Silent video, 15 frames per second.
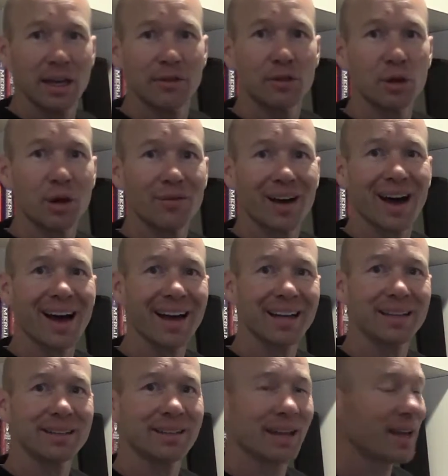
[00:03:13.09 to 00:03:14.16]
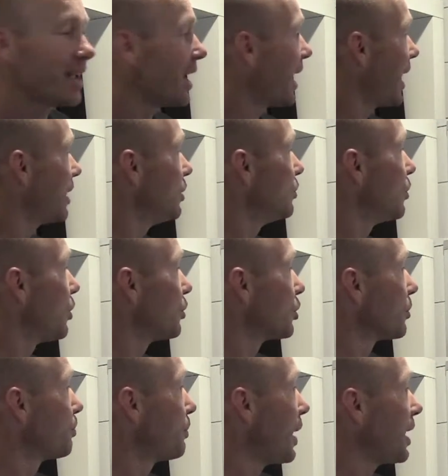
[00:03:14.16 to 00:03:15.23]
If you have a height and you know
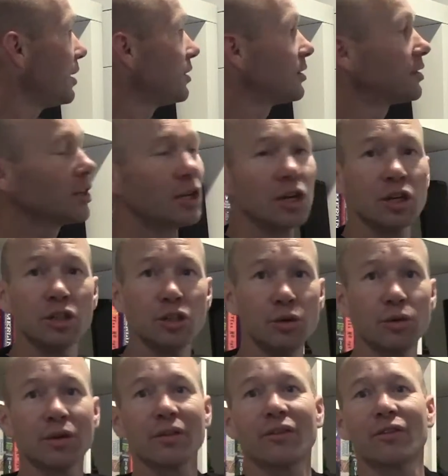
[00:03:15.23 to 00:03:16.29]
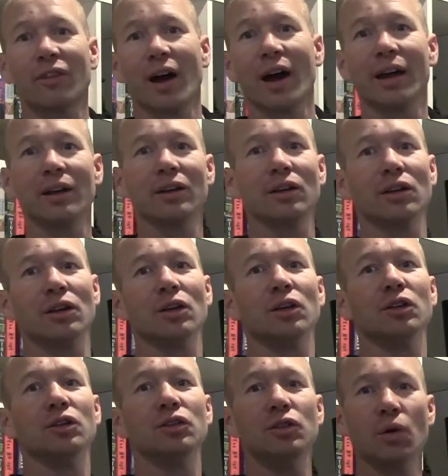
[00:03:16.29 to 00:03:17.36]
your base, you can find
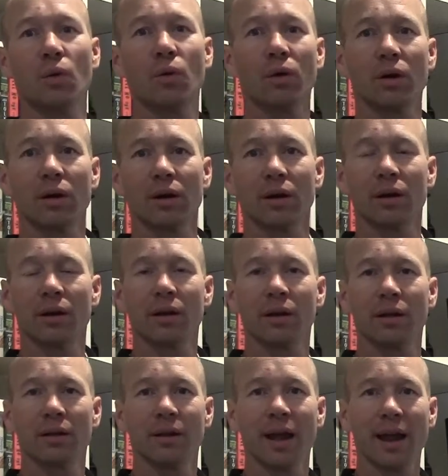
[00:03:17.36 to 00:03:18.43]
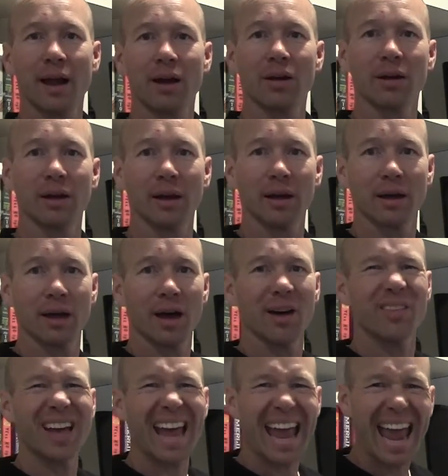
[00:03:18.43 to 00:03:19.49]
your area
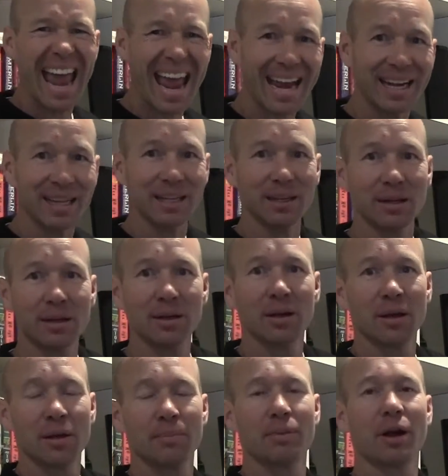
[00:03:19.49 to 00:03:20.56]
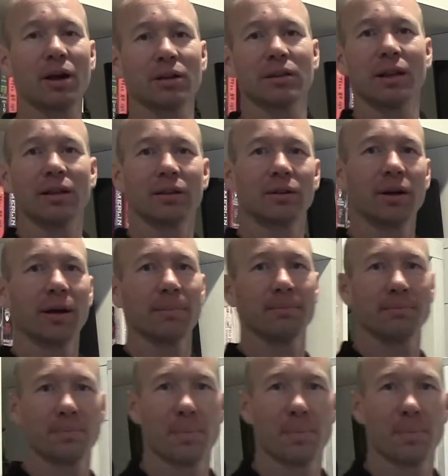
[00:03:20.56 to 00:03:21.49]
of any parallelogram.